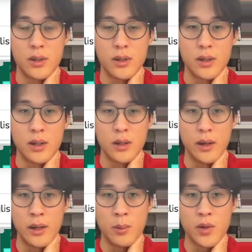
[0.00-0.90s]

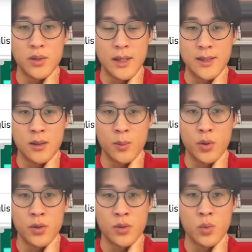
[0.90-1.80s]
And in most cases, the
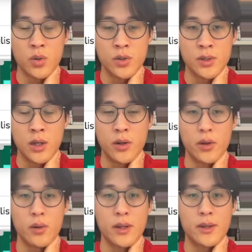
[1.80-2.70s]
push will just hurt
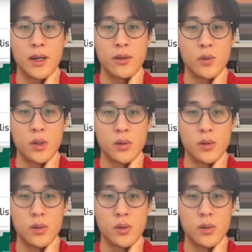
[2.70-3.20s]
you down the road.